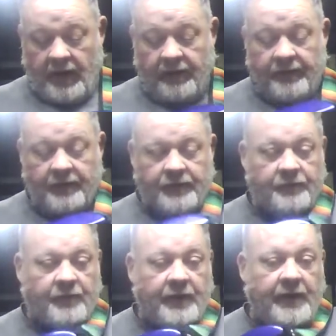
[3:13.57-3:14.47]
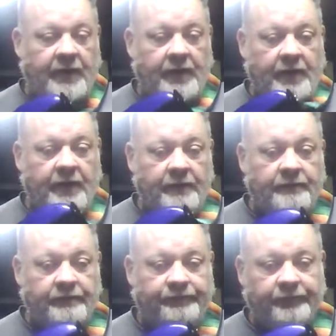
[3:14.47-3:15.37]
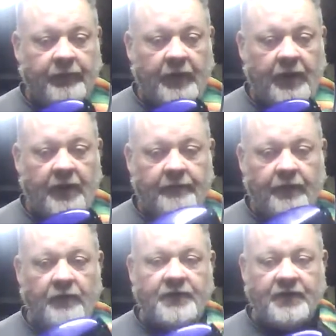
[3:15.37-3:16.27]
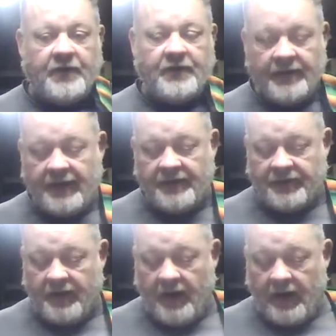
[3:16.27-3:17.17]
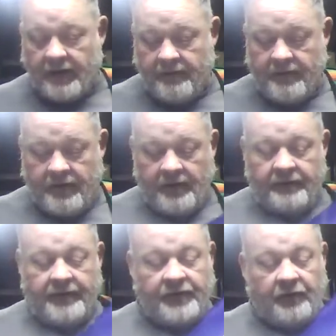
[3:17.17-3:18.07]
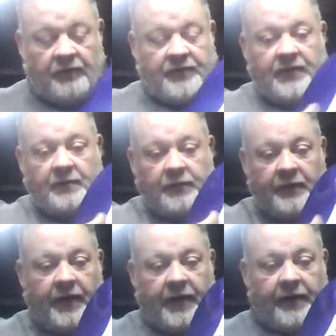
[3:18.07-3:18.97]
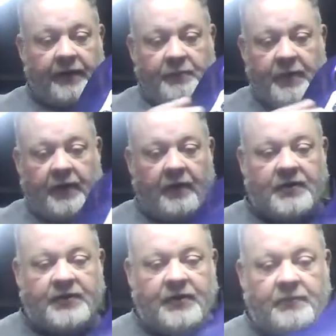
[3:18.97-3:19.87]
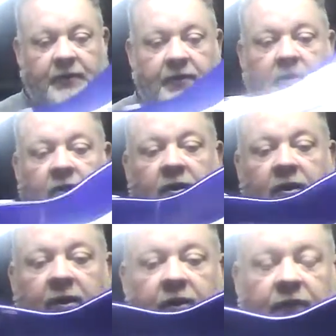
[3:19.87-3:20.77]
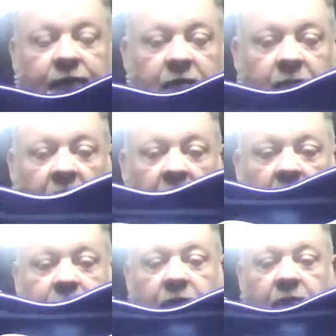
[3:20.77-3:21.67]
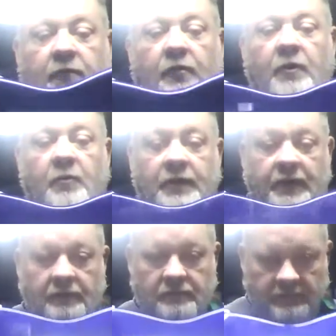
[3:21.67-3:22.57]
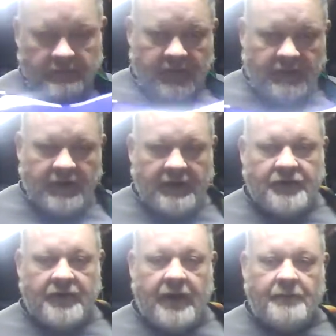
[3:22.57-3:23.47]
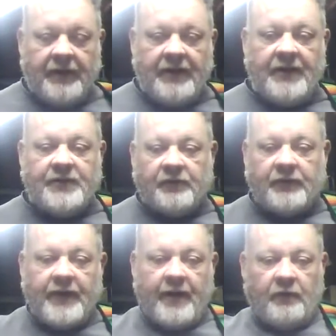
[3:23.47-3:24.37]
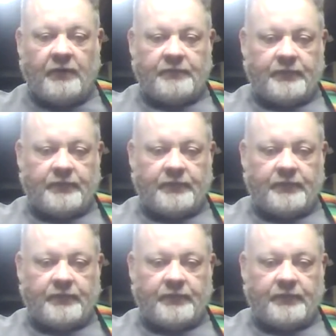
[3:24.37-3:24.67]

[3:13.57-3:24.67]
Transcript: And this one right here, of course, it's not stock. This whole assembly right here, the pickguard assembly, is from Carvin, or what they changed their name to Kiesel now.